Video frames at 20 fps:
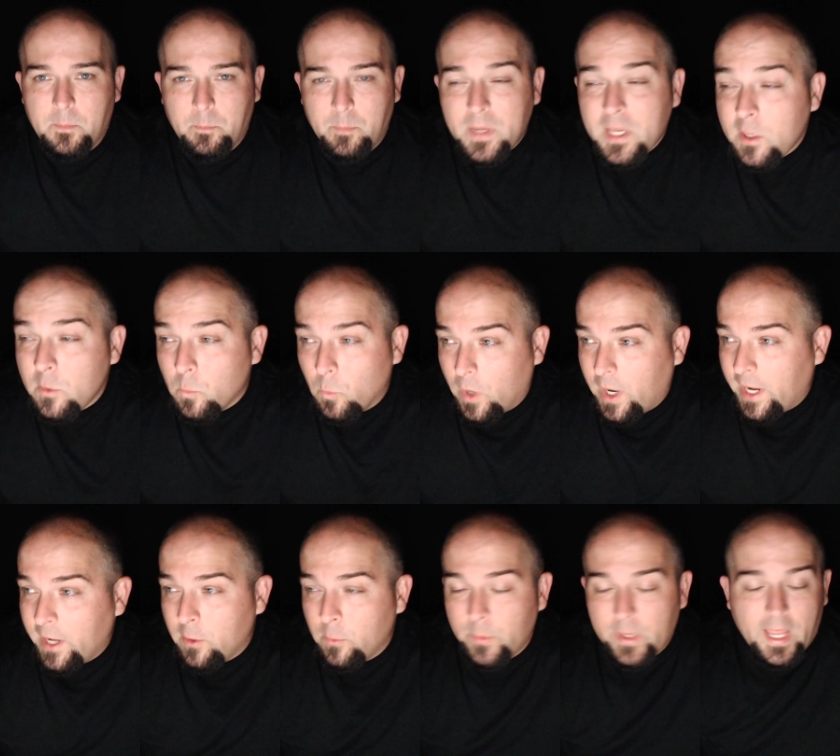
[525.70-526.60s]

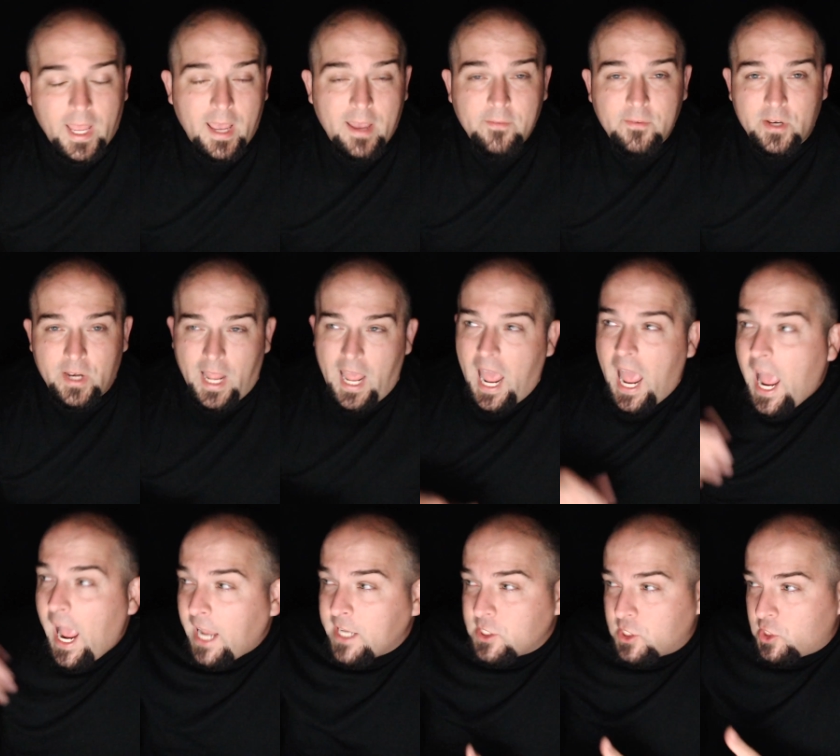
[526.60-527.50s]
Meanwhile, we have an
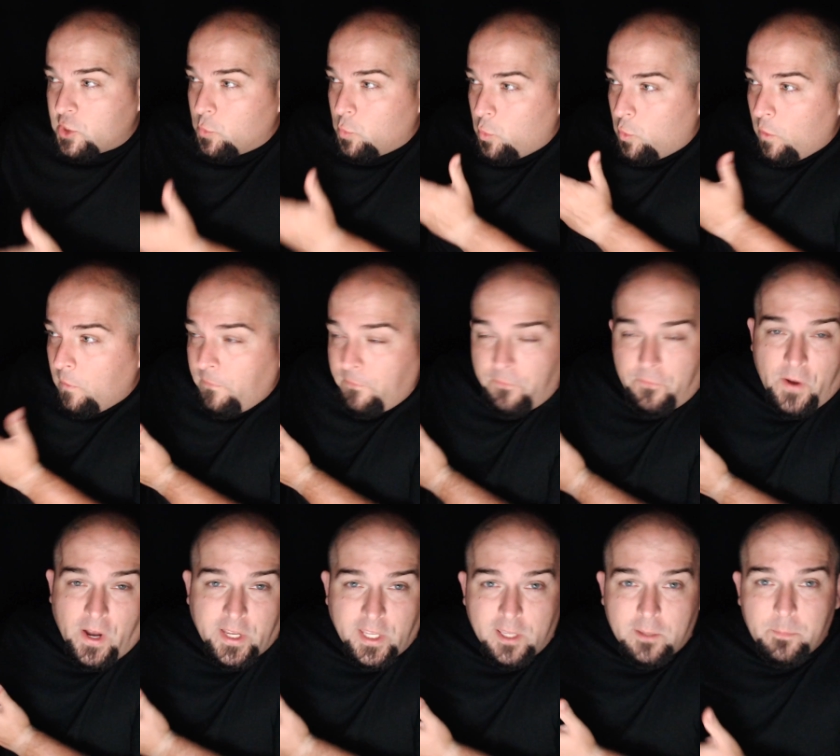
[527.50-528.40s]
actual
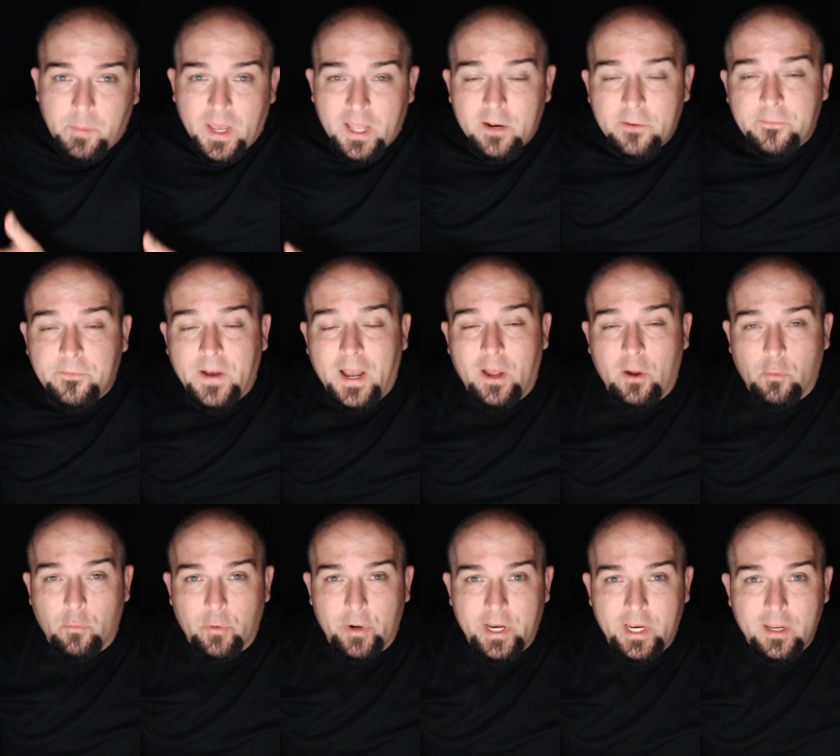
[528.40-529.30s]
fucking
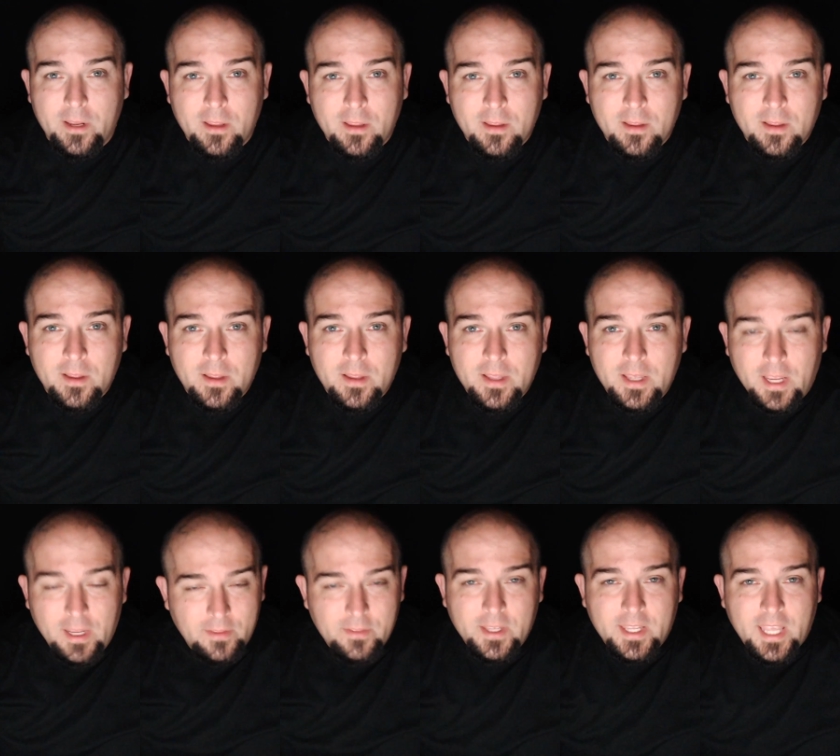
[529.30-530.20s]
pedophile ring
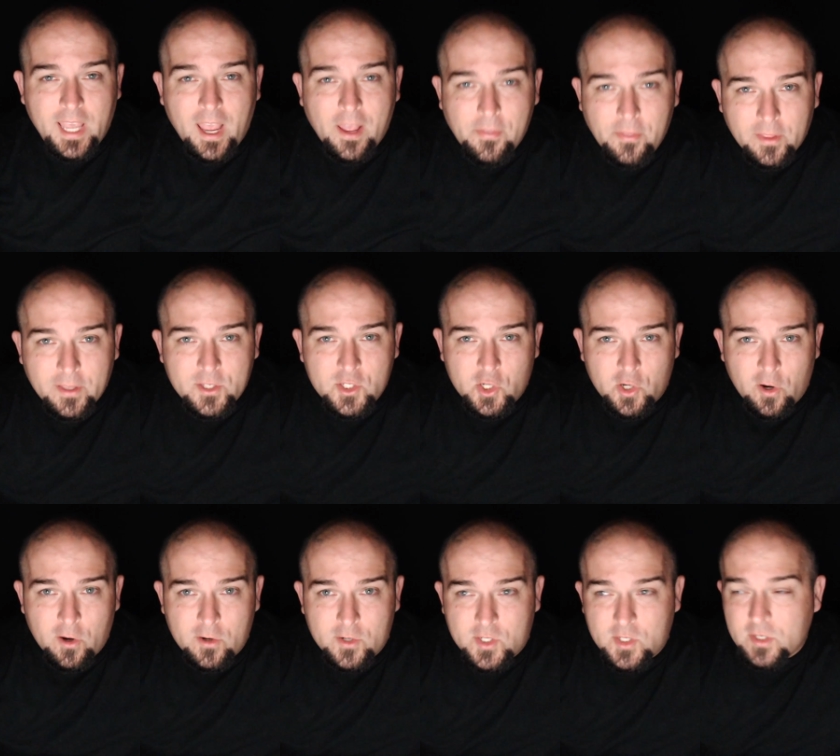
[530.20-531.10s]
in the Catholic
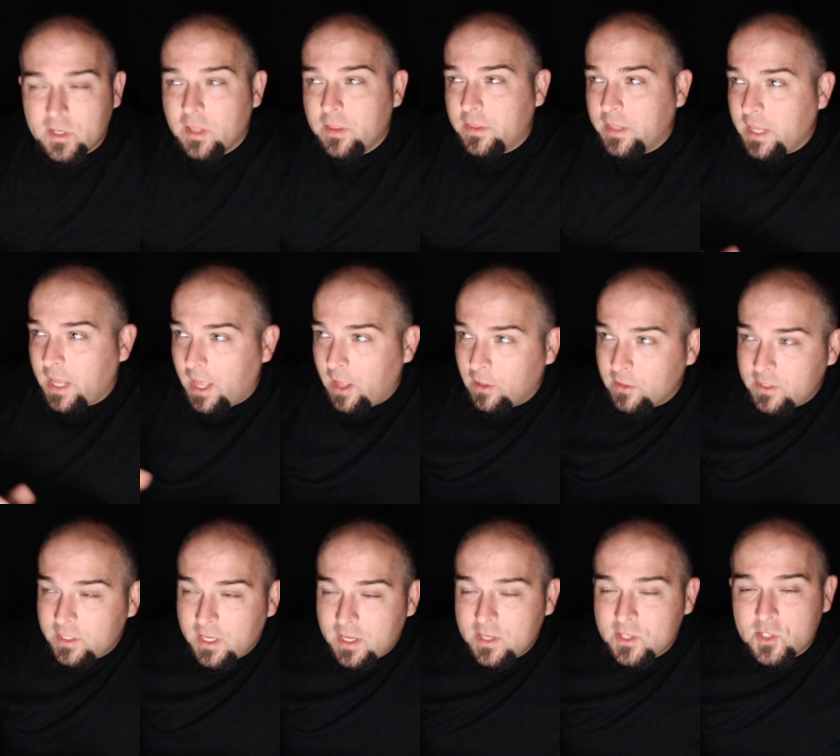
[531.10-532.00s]
Church, the
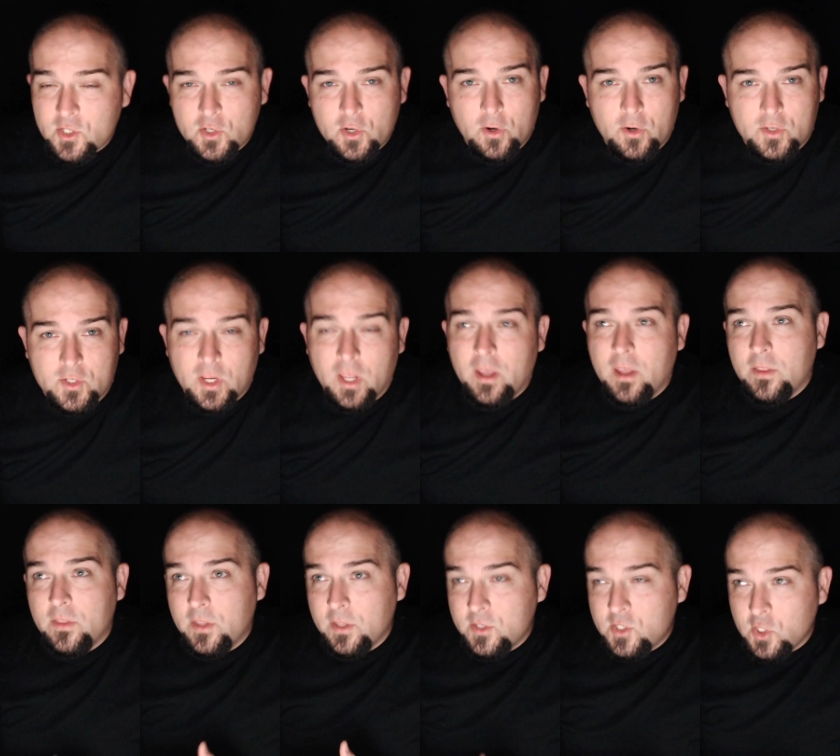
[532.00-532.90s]
LDS Church,
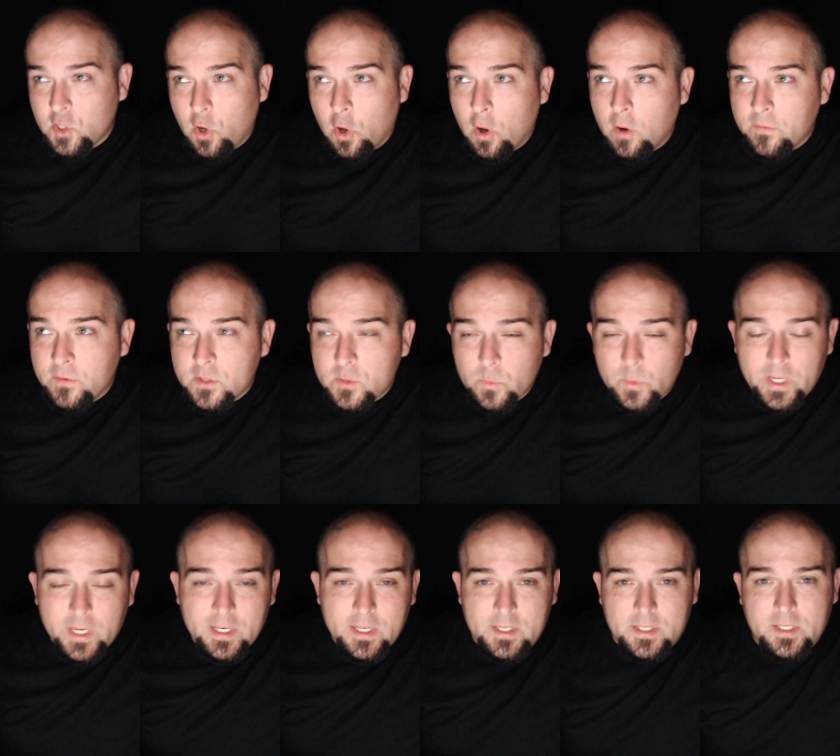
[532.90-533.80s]
the Jehovah's
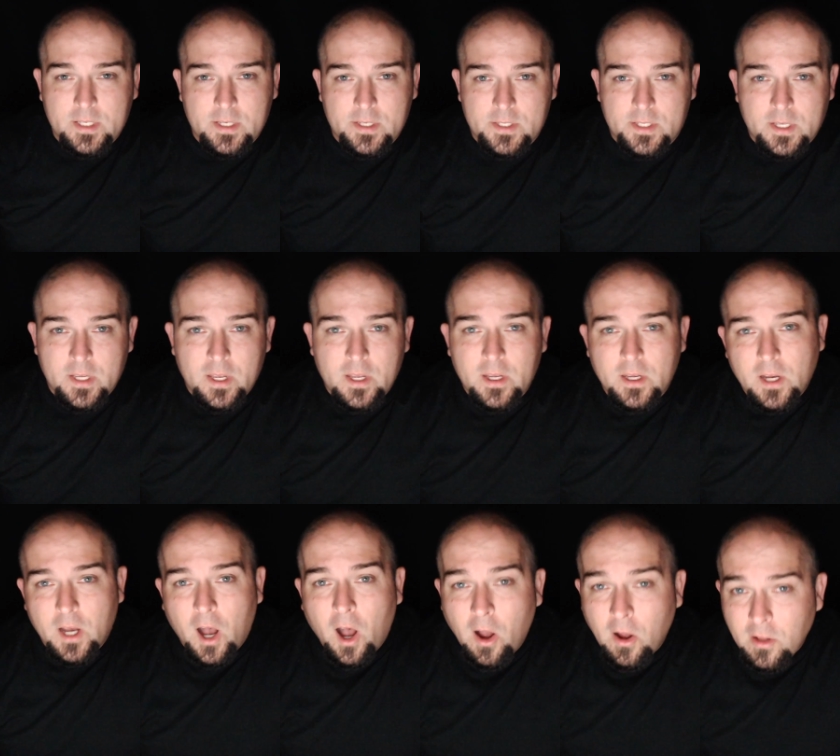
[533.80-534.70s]
Witnesses.
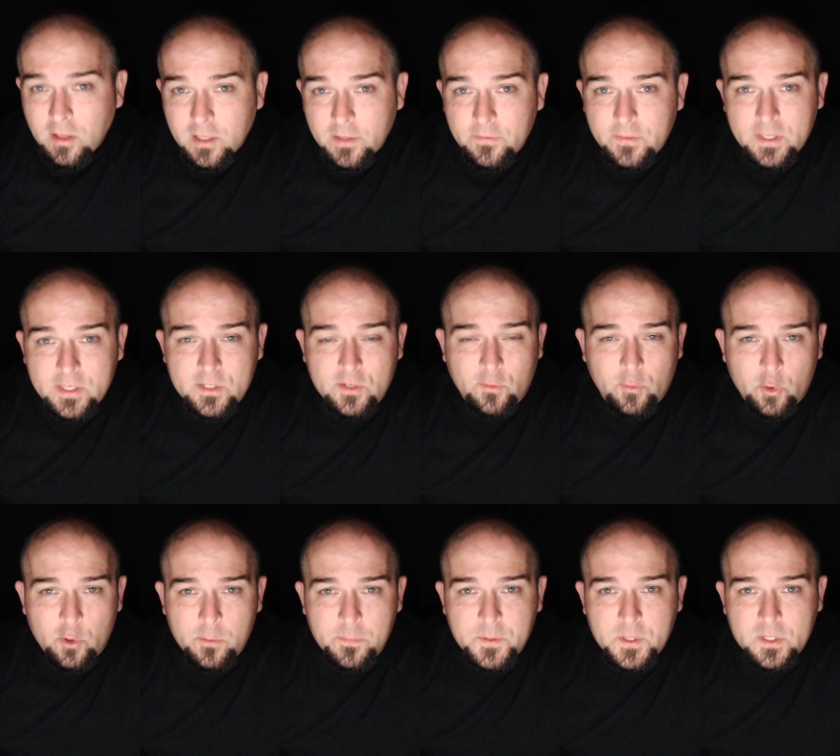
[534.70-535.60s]
All of these
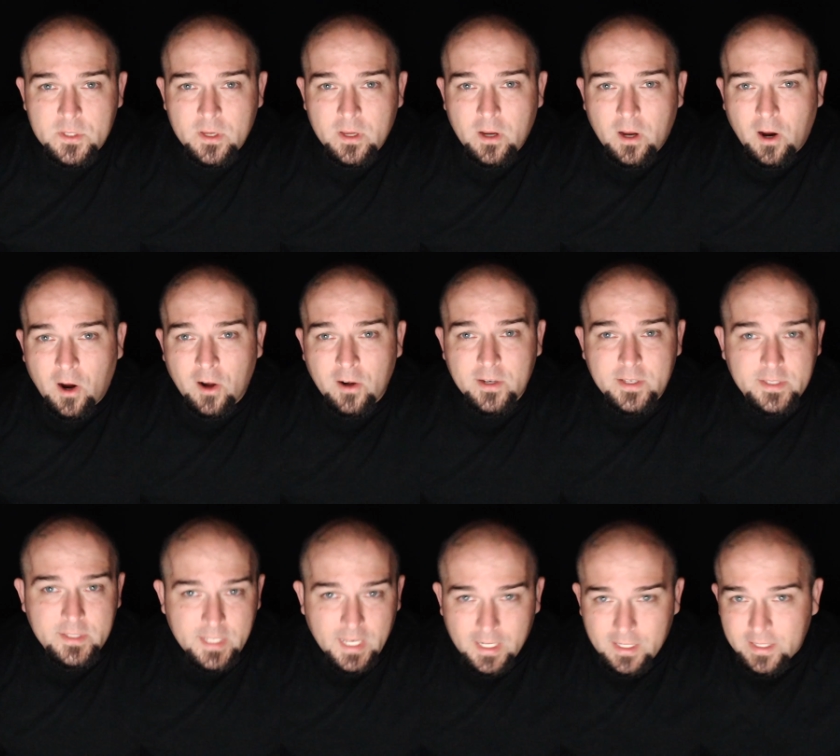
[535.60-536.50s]
groups are
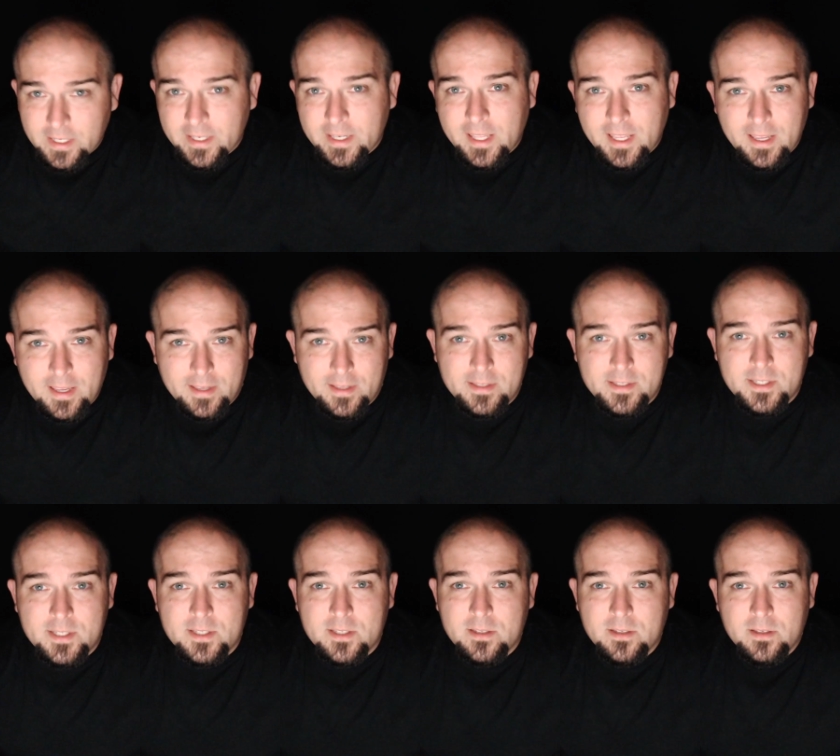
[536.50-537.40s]
diddling
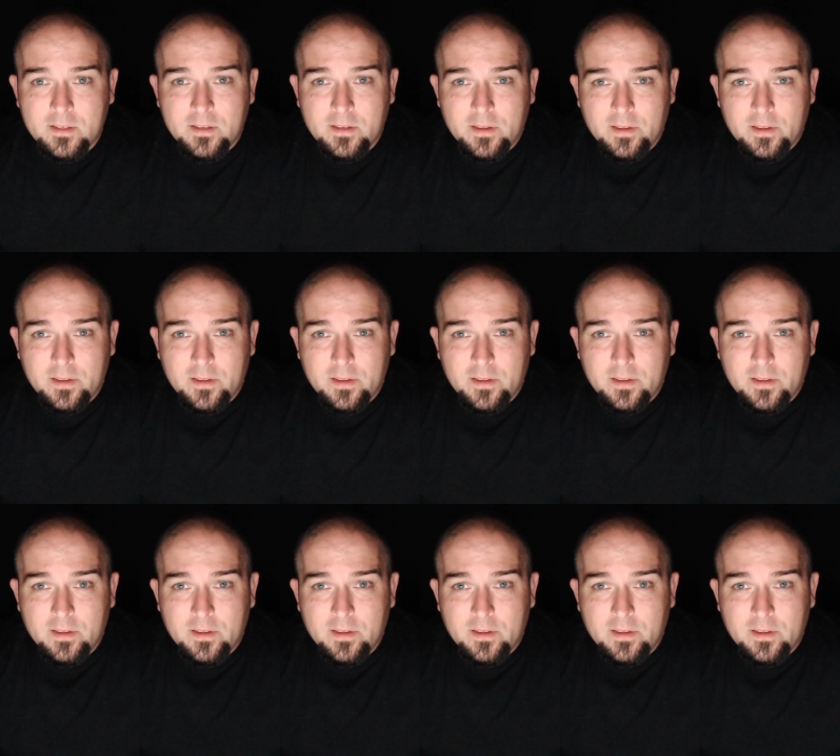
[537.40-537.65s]
kids,